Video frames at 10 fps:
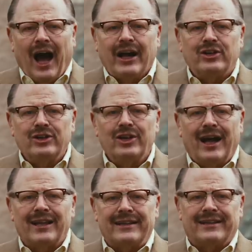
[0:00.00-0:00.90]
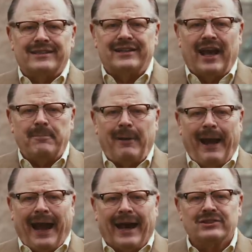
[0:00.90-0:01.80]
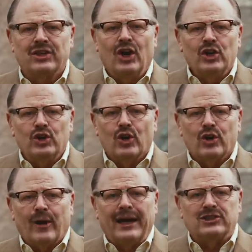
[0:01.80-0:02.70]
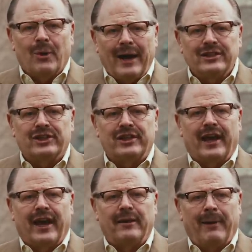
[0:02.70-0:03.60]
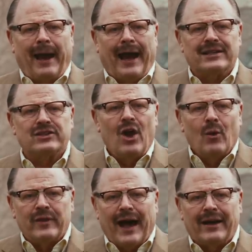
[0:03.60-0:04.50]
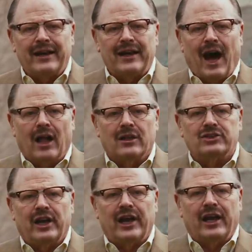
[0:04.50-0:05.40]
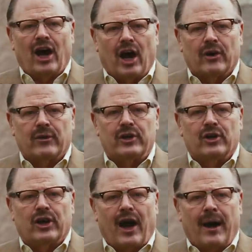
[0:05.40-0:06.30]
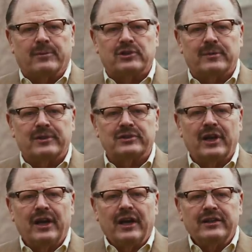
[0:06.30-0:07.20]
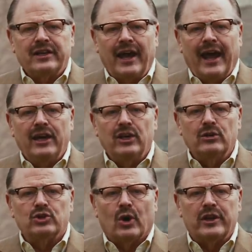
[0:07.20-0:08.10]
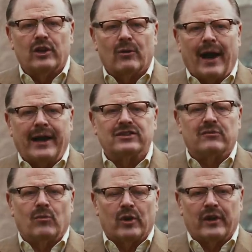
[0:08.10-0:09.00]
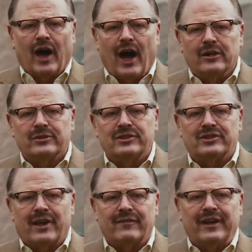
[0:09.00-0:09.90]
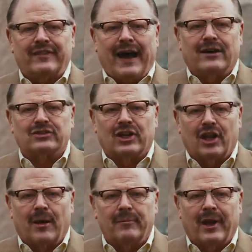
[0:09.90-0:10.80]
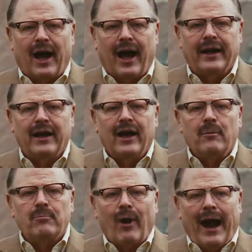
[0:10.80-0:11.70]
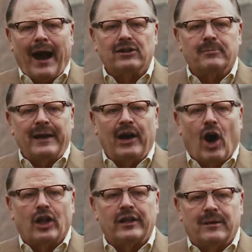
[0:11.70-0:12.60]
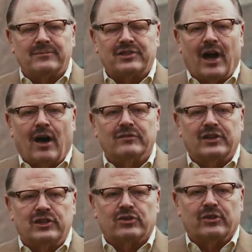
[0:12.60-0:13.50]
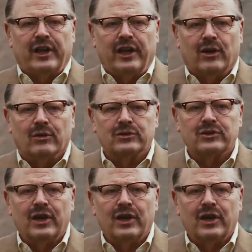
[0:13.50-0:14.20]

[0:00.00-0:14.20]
I could not let this day pass, your graduation day pass, without acknowledging and honoring your accomplishments. Today, you join the ranks of more than 170,000 alumni proud to be calling themselves Eastern Eagles.